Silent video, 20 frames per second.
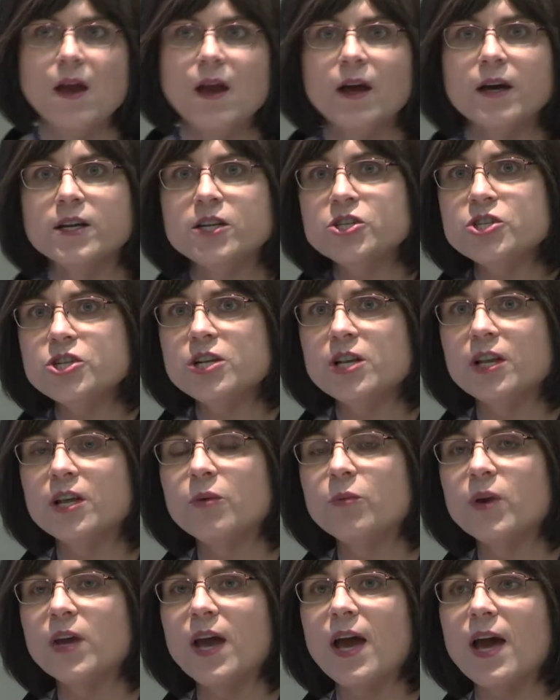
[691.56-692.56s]
Additionally,
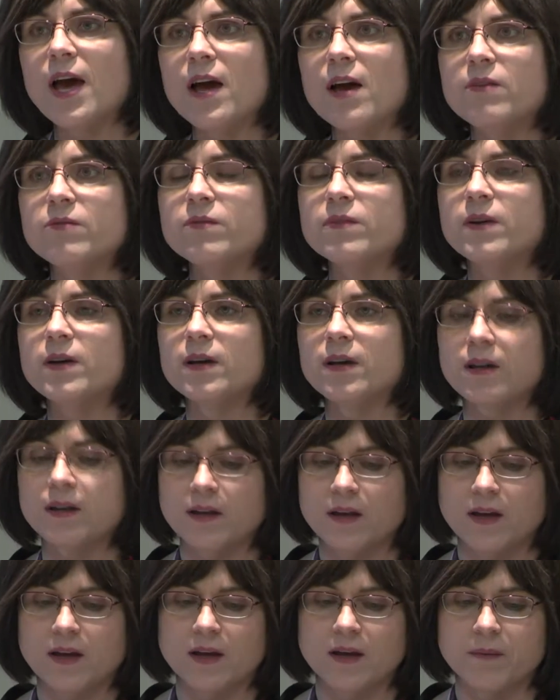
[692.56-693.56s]
we have
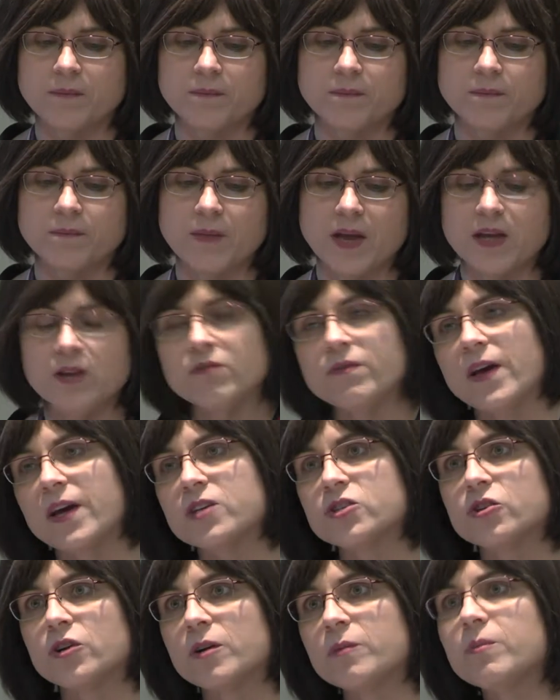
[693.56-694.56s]

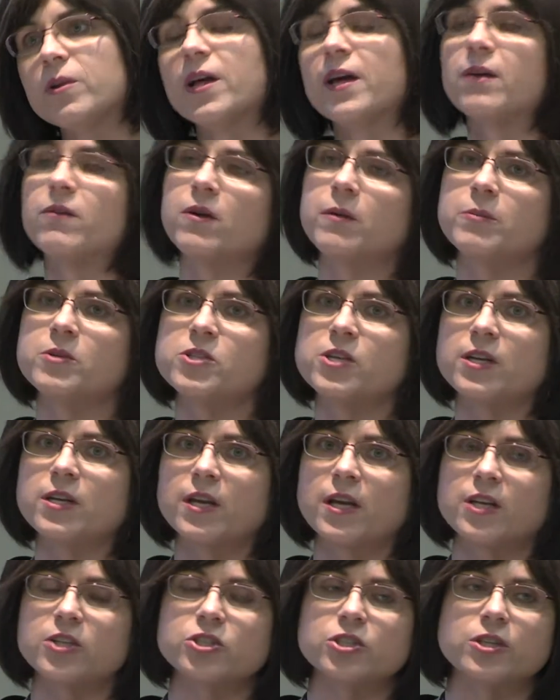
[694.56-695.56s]
manufacturing plant
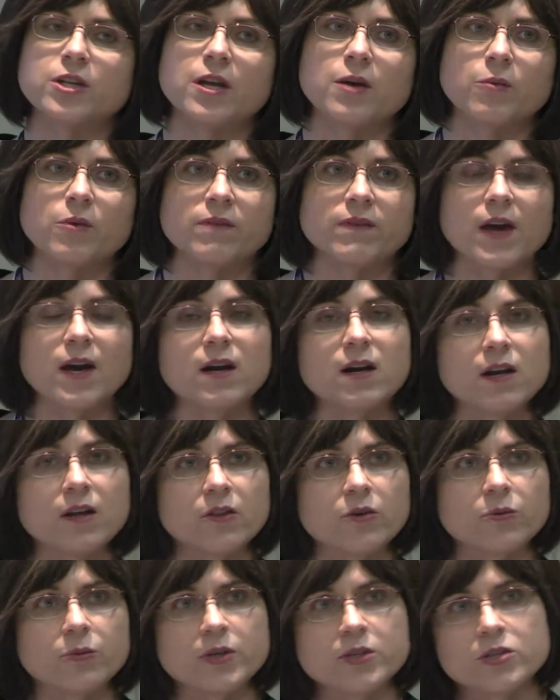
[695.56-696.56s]
representation, and we've got
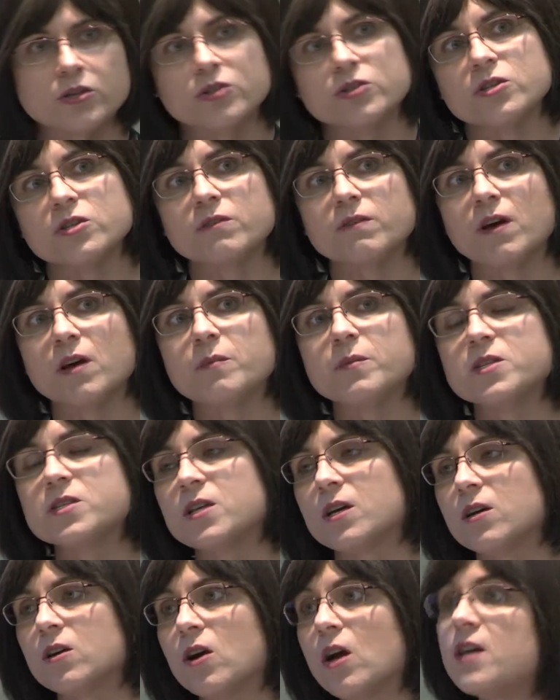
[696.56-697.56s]
another research and development
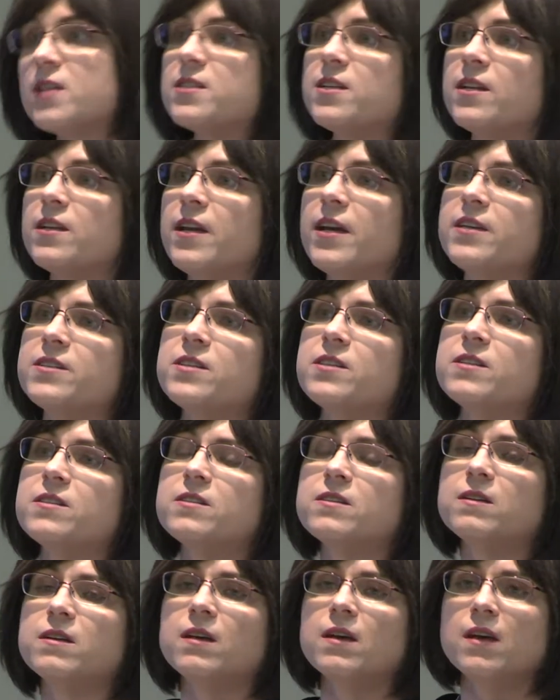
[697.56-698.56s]
center in Austin,
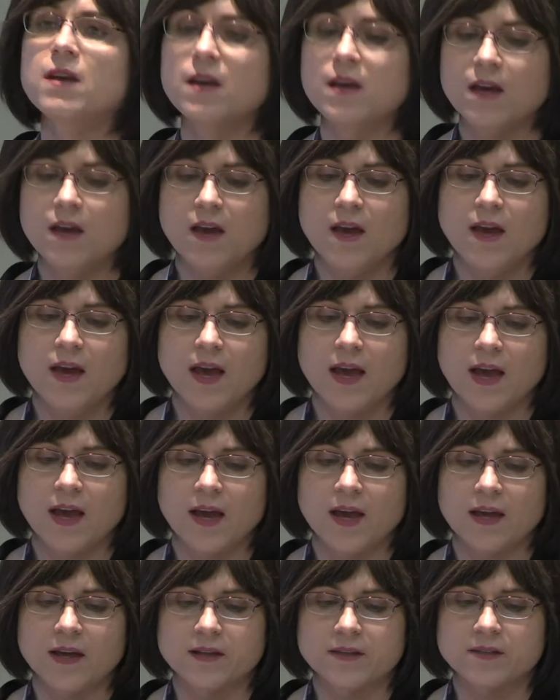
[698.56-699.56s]
Texas.
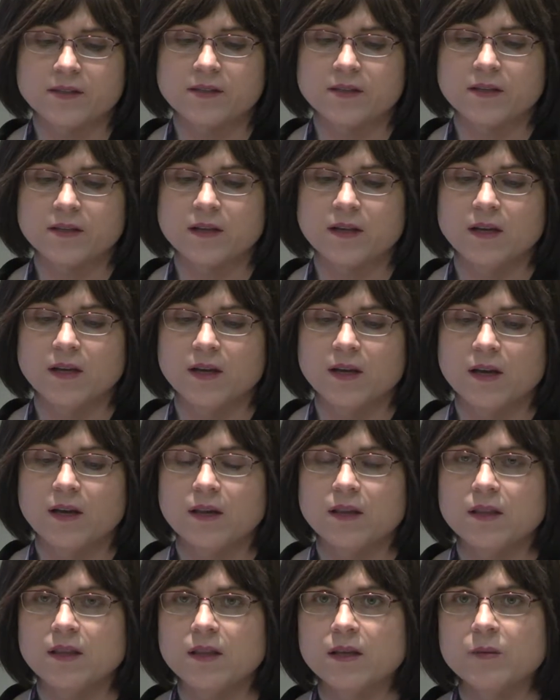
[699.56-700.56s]
And
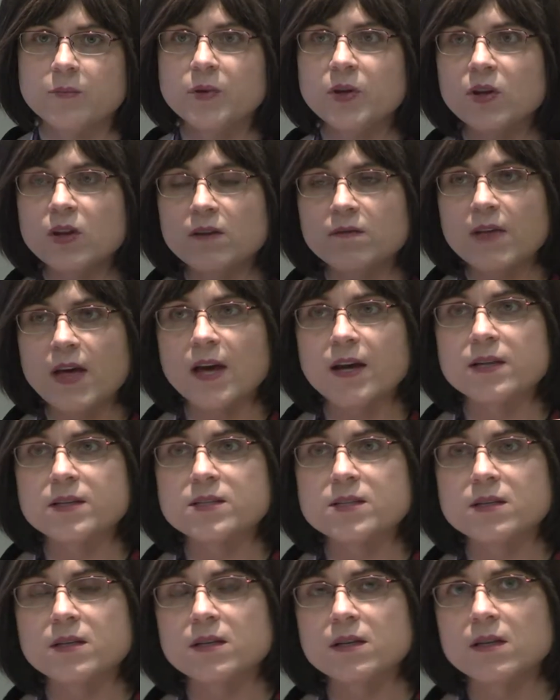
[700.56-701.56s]
the beauty of that
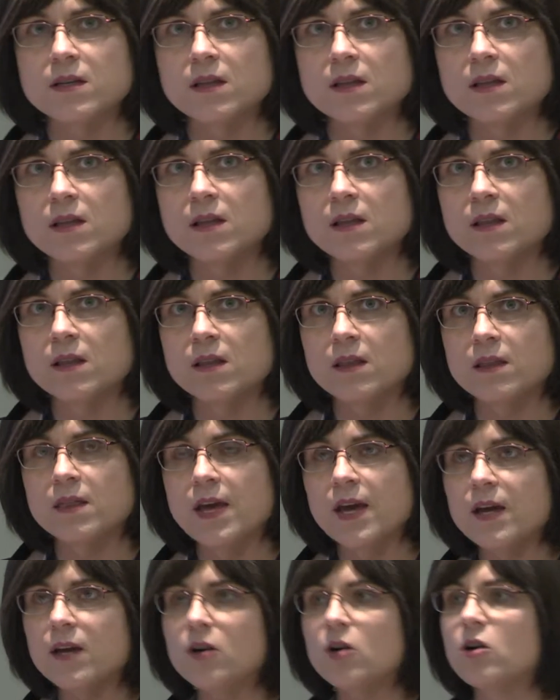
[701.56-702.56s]
is
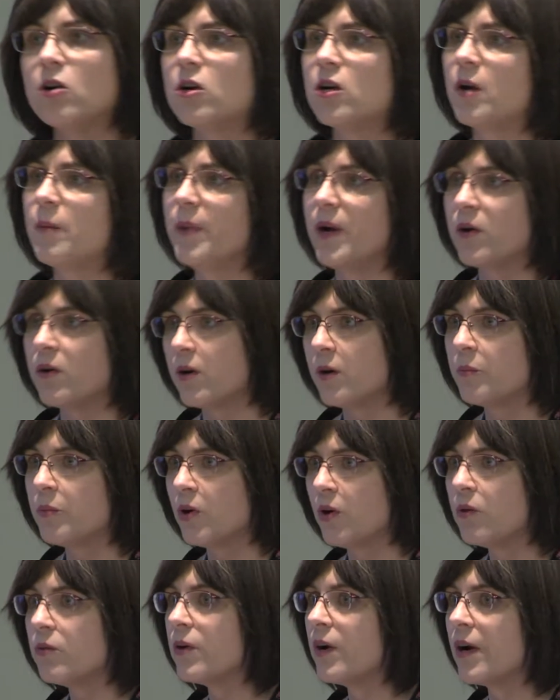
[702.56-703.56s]
they had heard about our
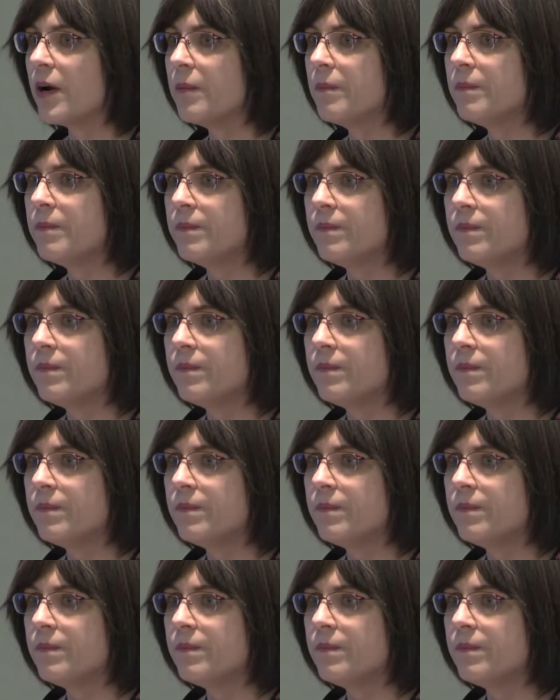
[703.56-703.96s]
program.